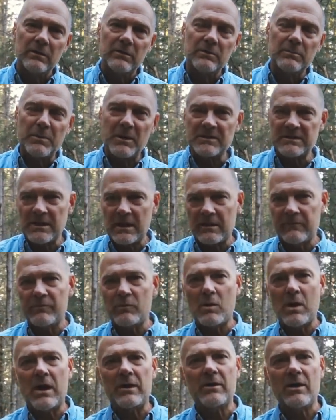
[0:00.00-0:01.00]
to partake of
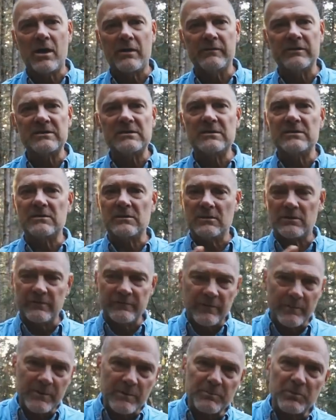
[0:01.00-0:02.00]
the wild harvest is to
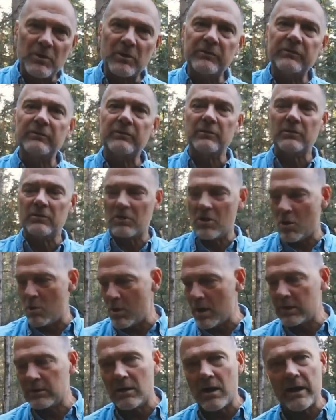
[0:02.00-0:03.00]
learn from the books,
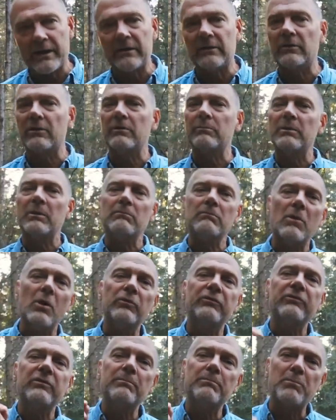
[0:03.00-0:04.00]
go online and learn, but
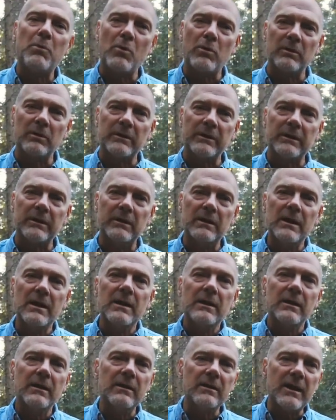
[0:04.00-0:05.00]
most importantly,
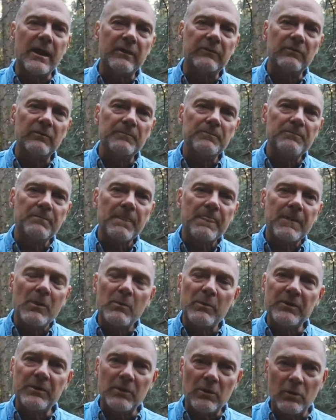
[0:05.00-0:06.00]
connect
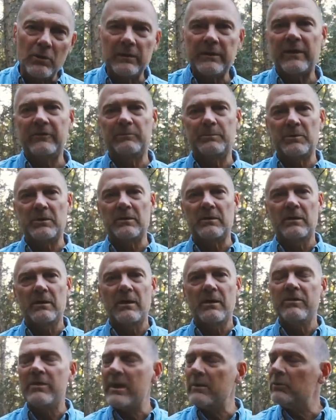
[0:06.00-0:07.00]
with a local expert.
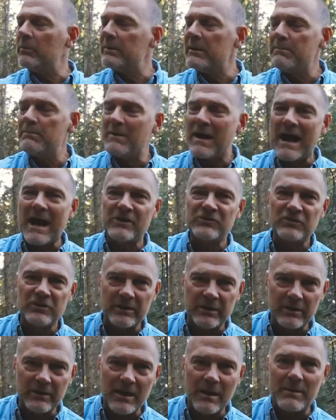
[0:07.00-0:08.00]
They will be
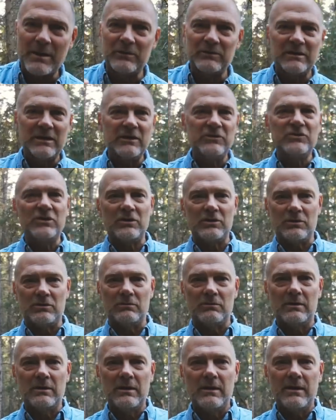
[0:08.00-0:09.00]
passionate about teaching
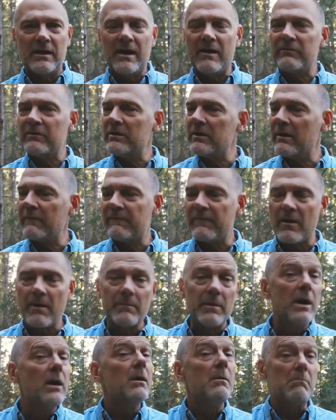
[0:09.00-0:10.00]
you everything
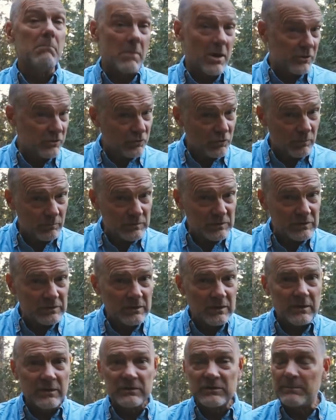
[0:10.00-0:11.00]
from
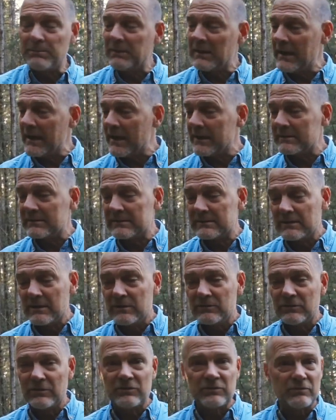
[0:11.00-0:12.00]
mushrooms to plants
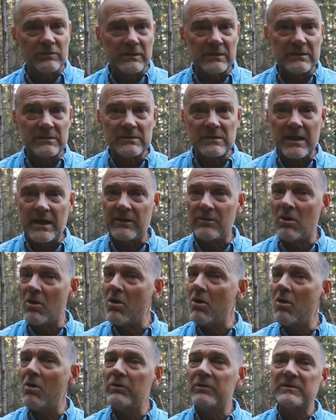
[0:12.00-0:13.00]
to trees and
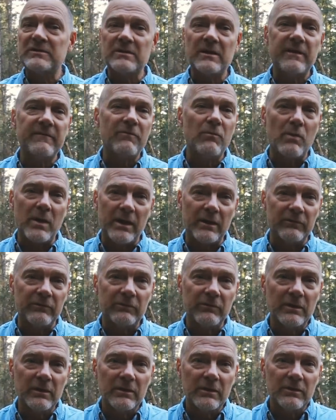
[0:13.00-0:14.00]
all the safe
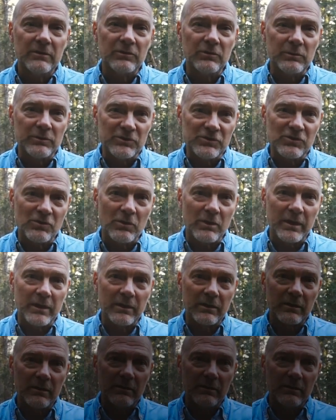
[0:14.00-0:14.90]
ways to enjoy